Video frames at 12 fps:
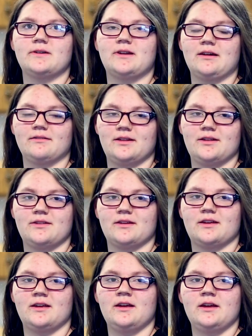and I really
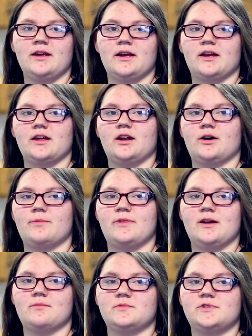think it could help
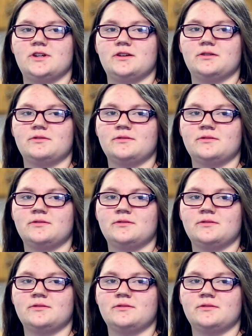them too.